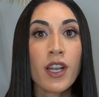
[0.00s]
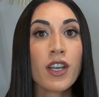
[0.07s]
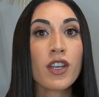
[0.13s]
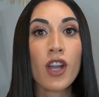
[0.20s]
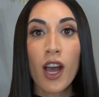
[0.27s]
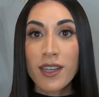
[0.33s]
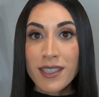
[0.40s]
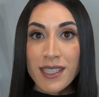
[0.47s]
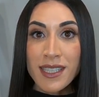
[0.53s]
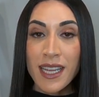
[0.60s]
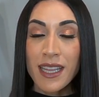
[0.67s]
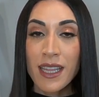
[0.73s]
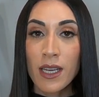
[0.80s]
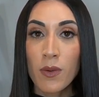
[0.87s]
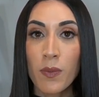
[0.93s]
Not to
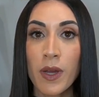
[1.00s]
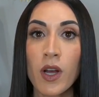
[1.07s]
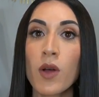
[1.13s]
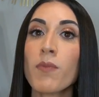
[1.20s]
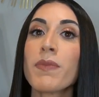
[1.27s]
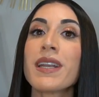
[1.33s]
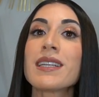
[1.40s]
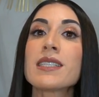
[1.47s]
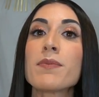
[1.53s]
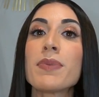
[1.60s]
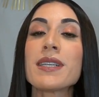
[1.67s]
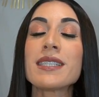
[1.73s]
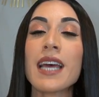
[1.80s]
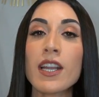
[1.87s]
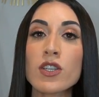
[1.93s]
say that it will, but it's a
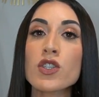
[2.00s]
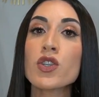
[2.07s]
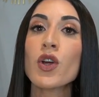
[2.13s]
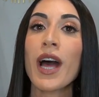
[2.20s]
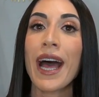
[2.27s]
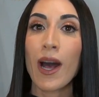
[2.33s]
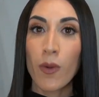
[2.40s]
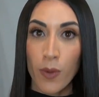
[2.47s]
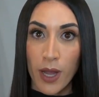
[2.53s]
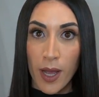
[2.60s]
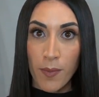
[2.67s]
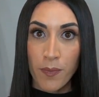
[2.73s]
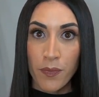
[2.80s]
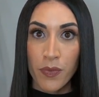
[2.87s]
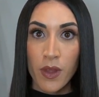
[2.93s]
potential
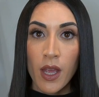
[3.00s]
outcome.